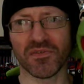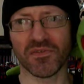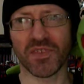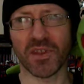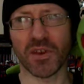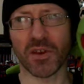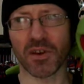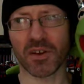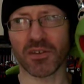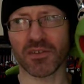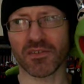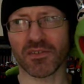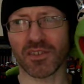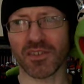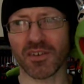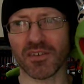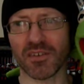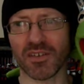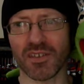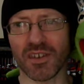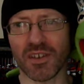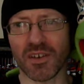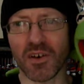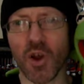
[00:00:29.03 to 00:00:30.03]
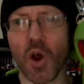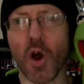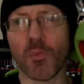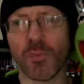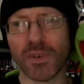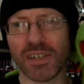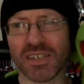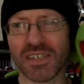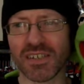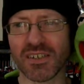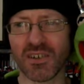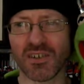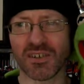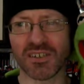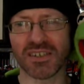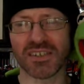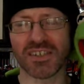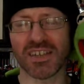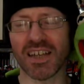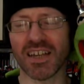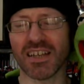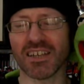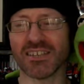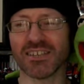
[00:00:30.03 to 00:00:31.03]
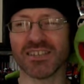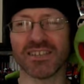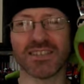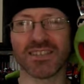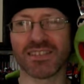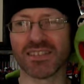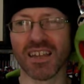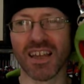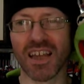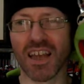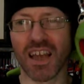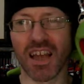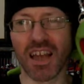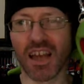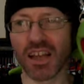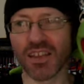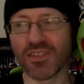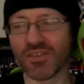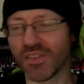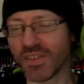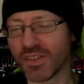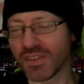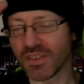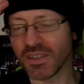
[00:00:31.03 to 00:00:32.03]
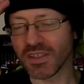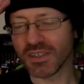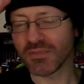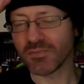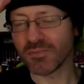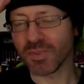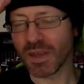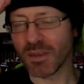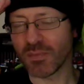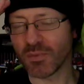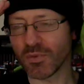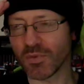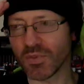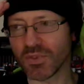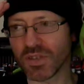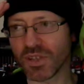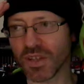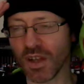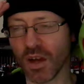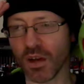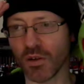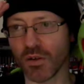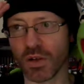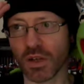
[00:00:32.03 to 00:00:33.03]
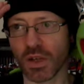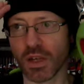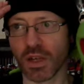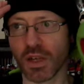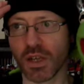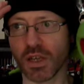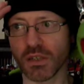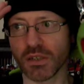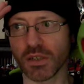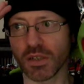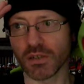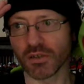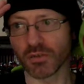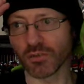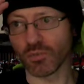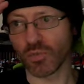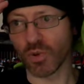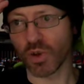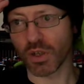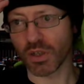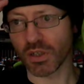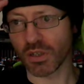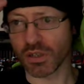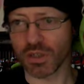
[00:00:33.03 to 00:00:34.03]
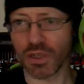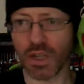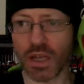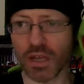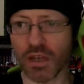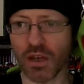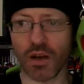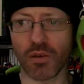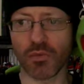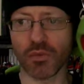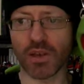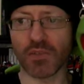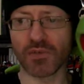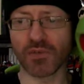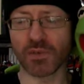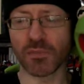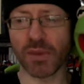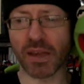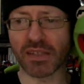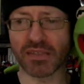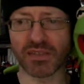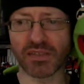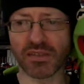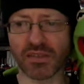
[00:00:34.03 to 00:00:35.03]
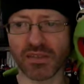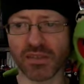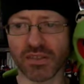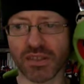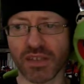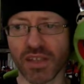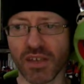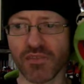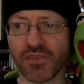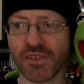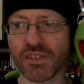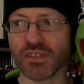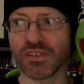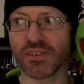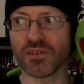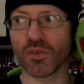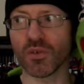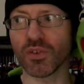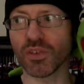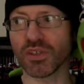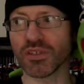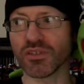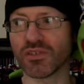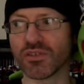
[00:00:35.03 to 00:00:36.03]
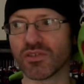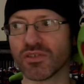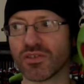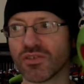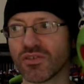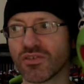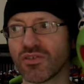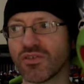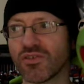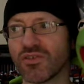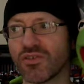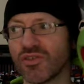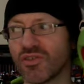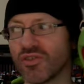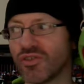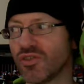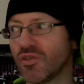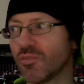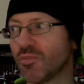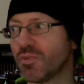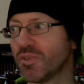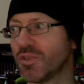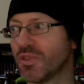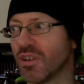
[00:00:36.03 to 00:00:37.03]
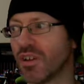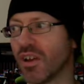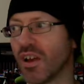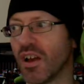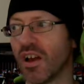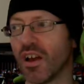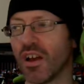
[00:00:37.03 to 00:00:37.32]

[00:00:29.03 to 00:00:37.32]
they're commenting on today. It's just these people. It's like, oh, it doesn't work today. Oh, we have to base it in the 70s. It's all these stupid